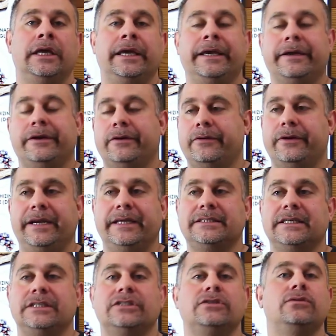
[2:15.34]
it creates
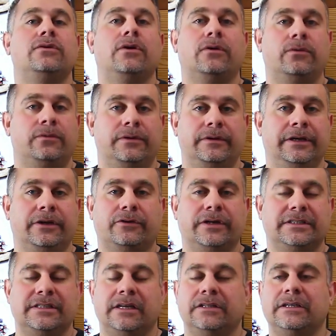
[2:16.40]
a pseudo
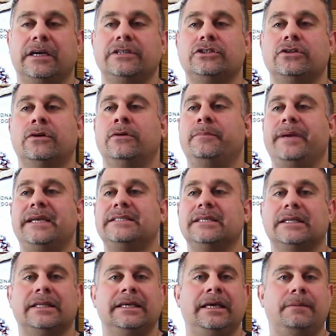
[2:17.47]
increase in aldosterone.
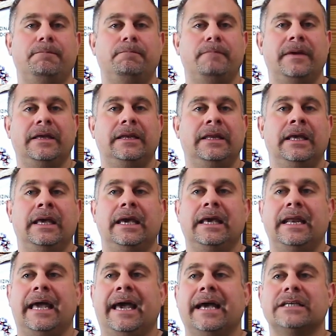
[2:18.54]
Basically, it
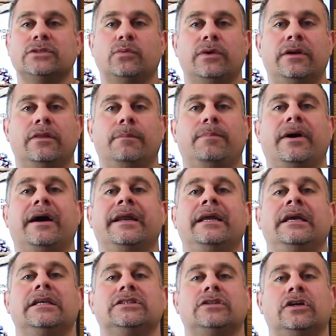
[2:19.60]
acts where the
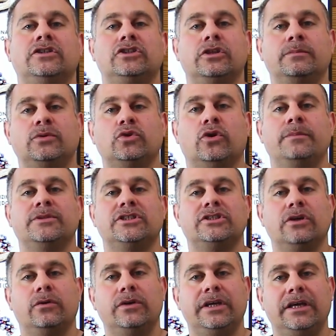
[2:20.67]
body starts to absorb
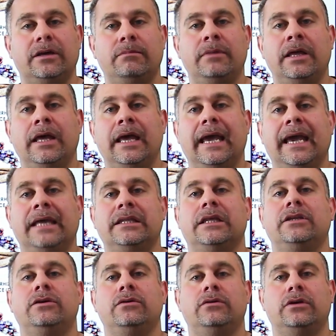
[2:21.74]
sodium, and
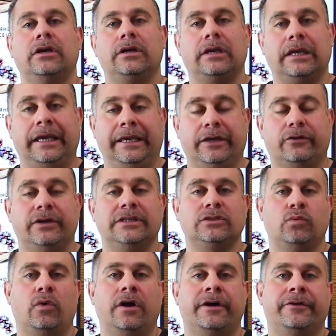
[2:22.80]
then you increase
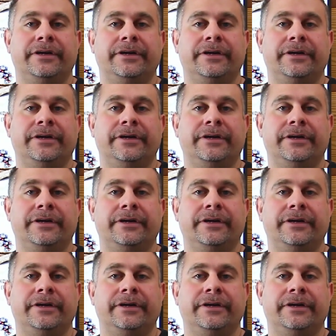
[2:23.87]
water